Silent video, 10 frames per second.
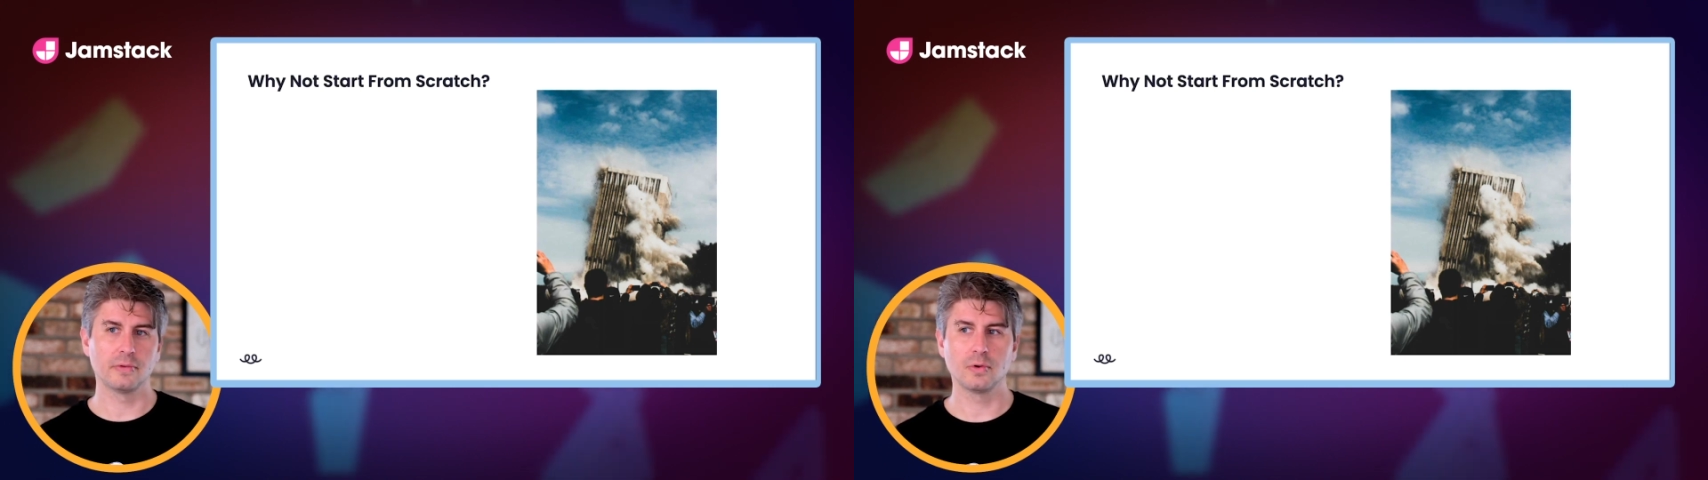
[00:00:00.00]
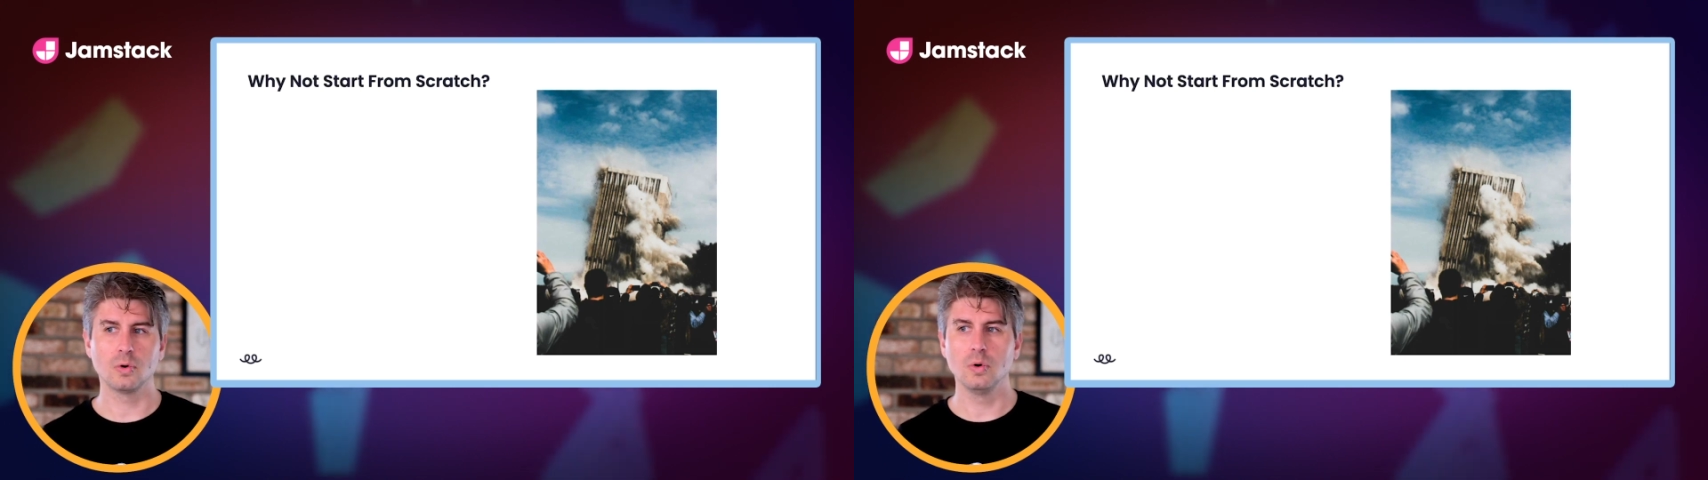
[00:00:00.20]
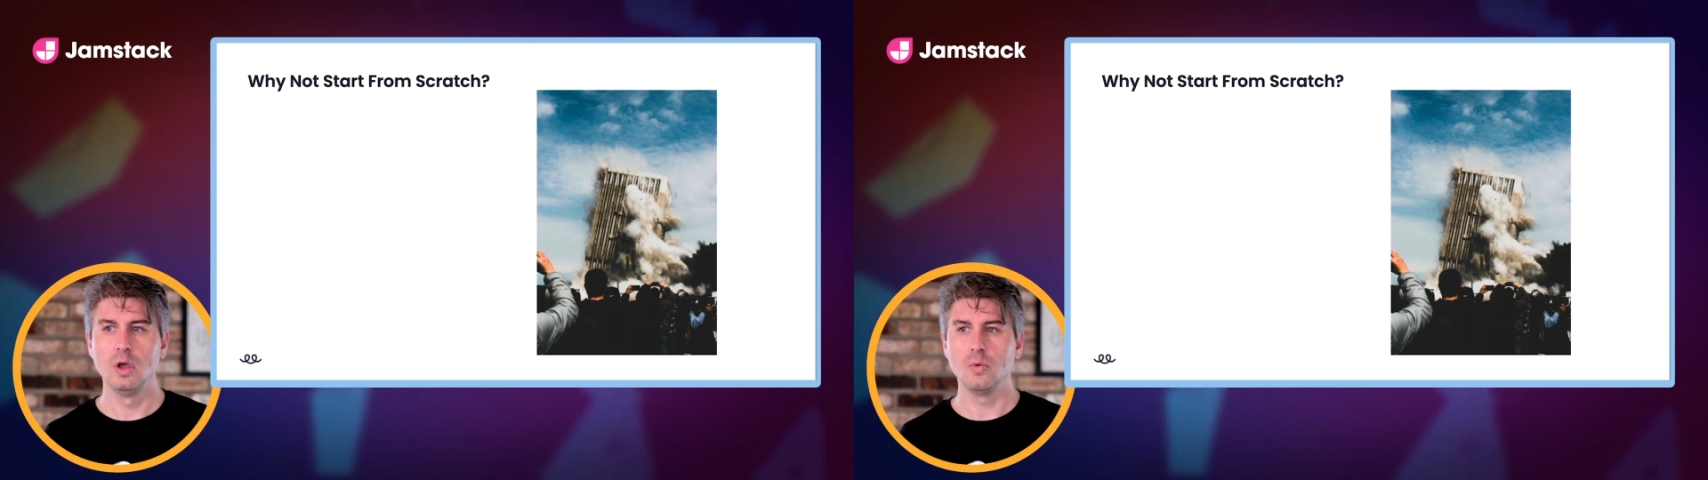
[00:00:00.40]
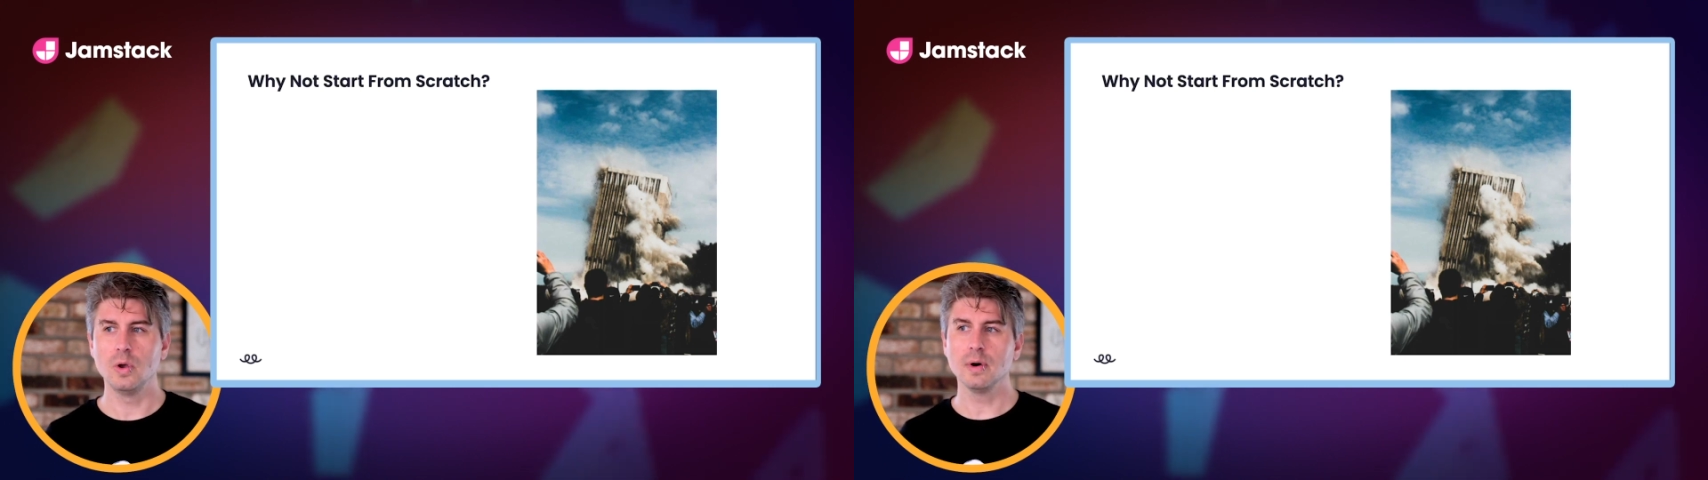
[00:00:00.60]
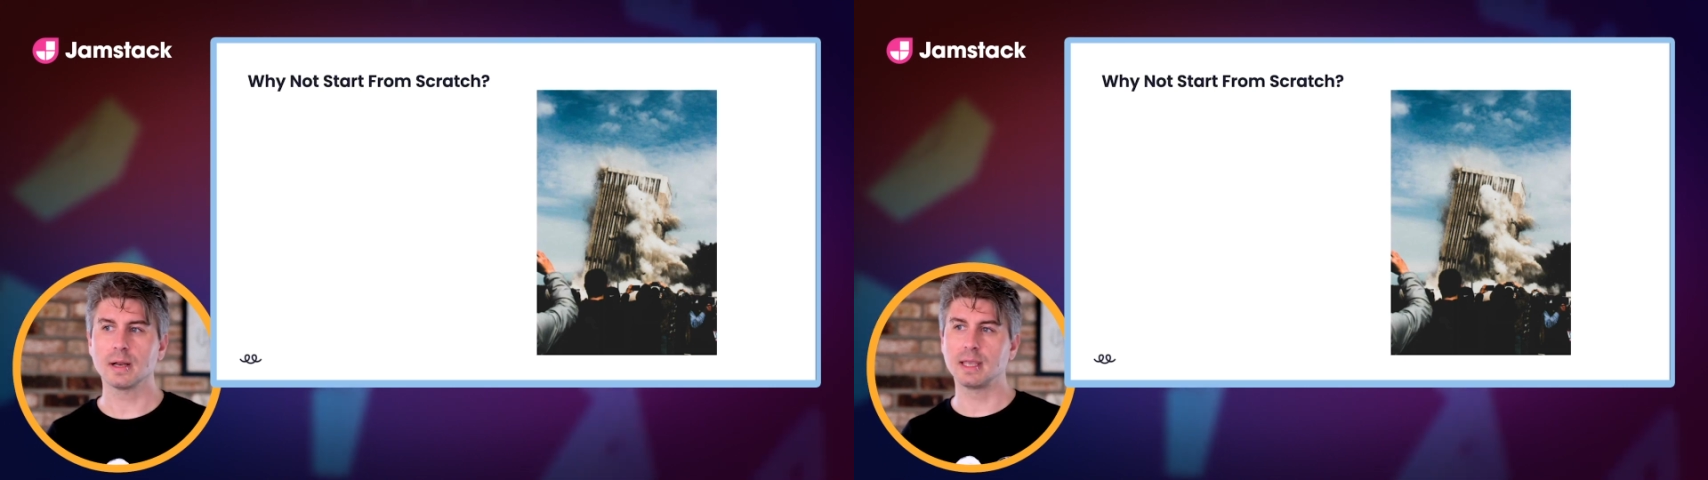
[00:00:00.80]
So we
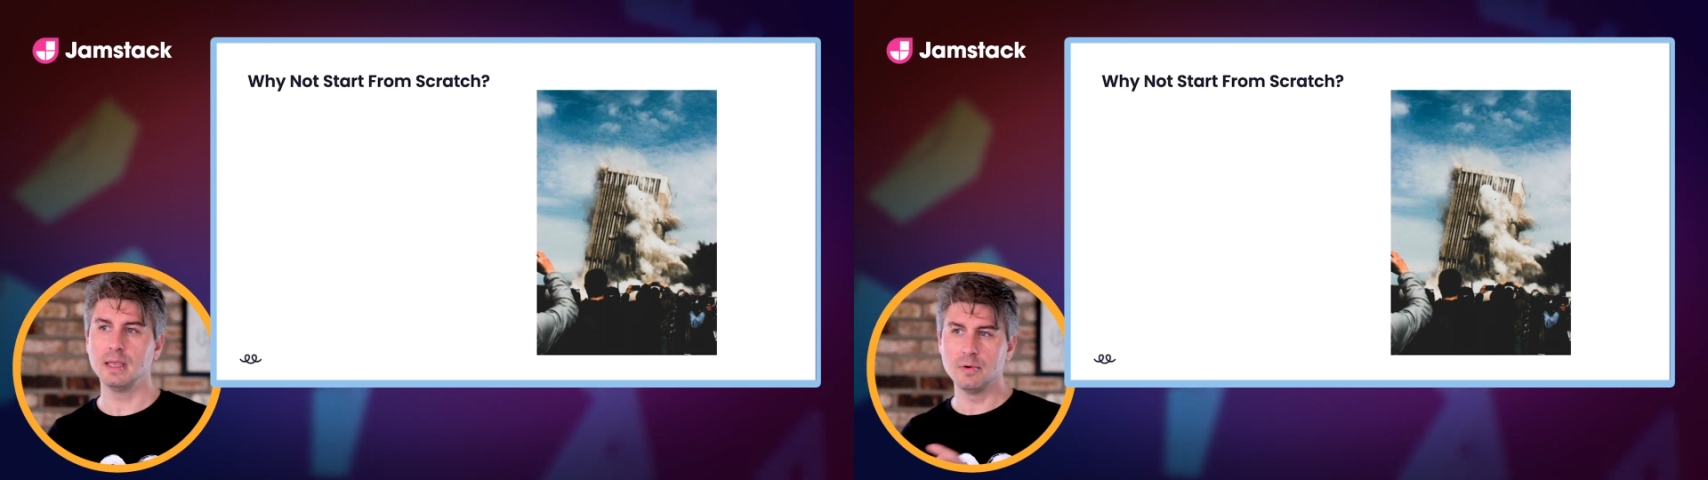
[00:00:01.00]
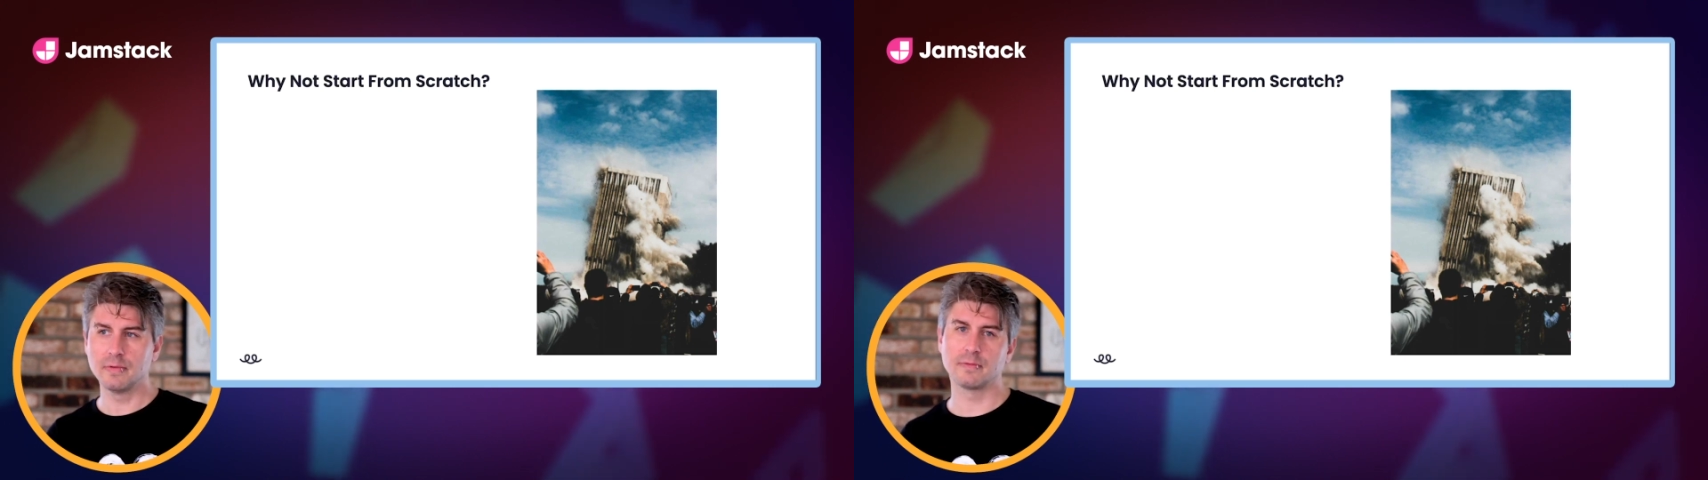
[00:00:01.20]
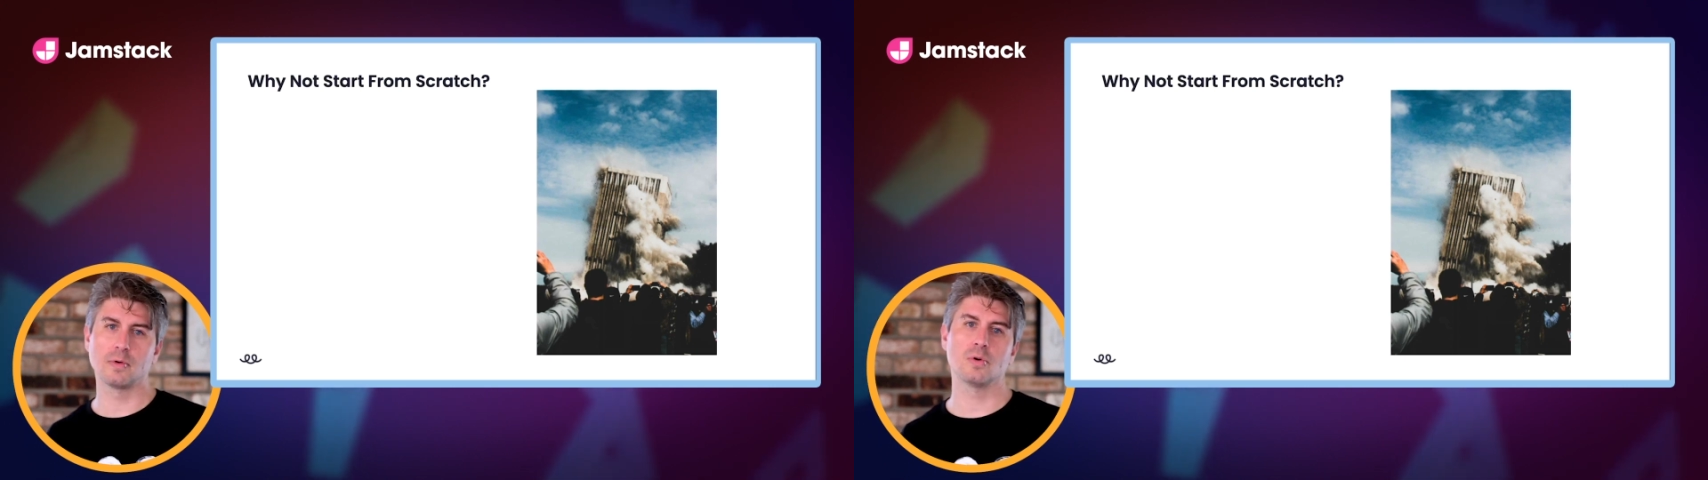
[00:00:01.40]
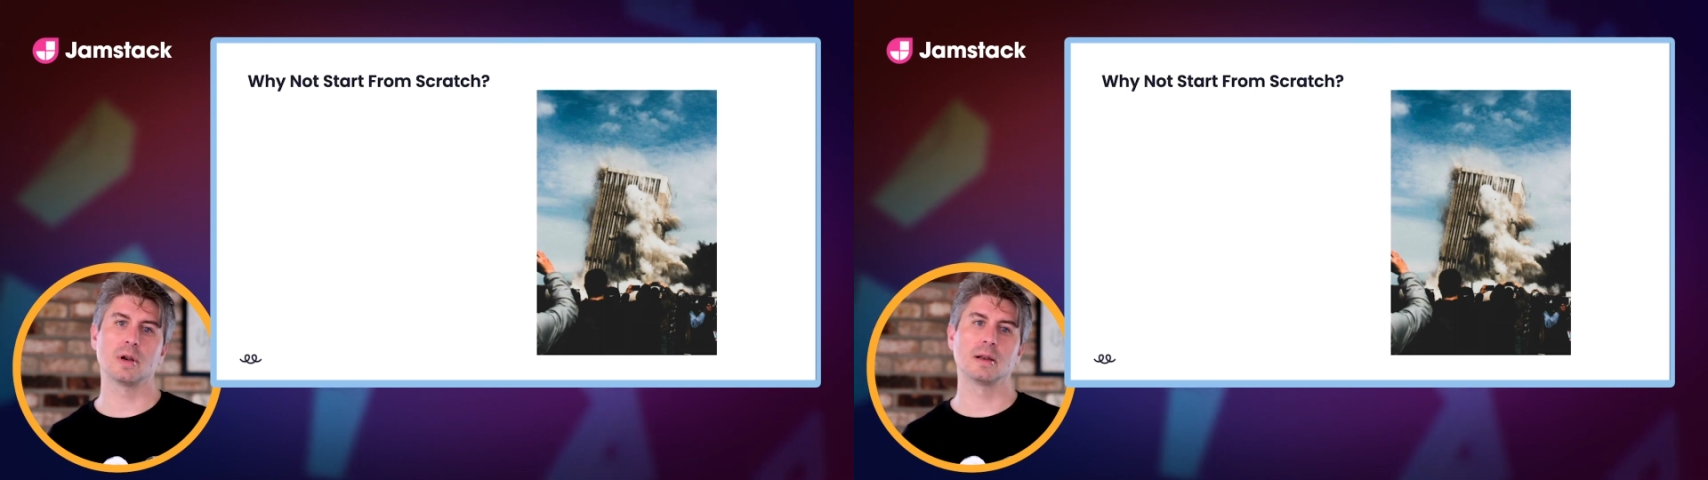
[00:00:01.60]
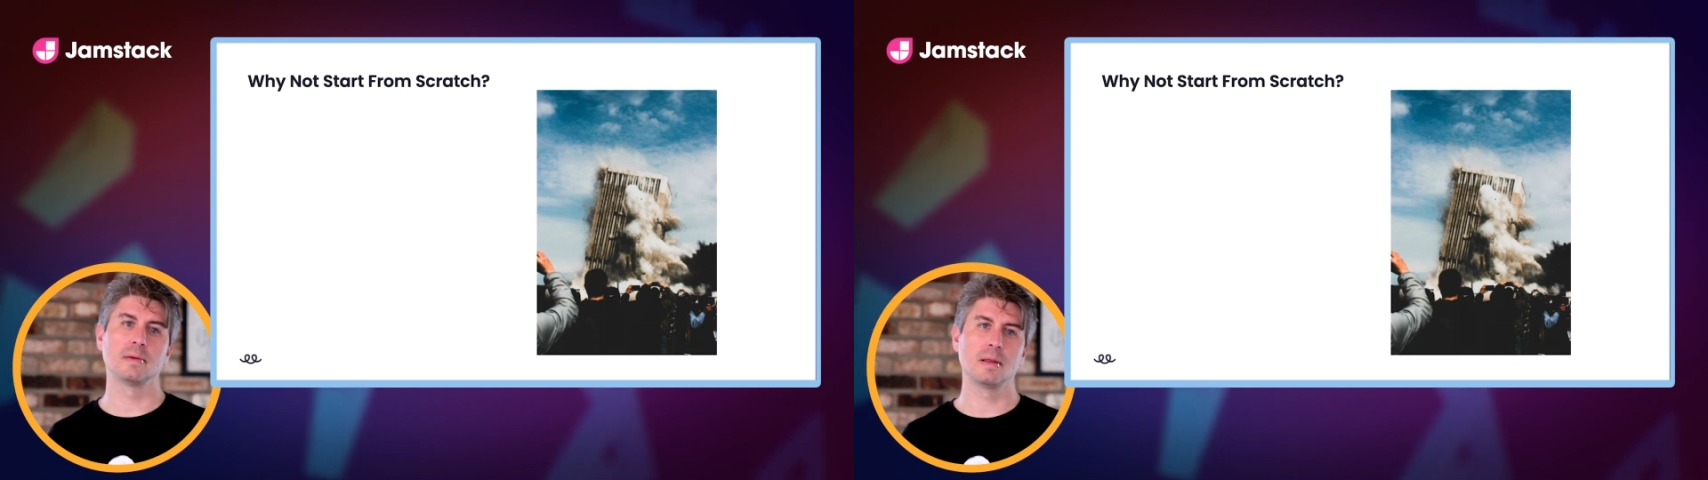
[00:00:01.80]
want to keep moving forward and,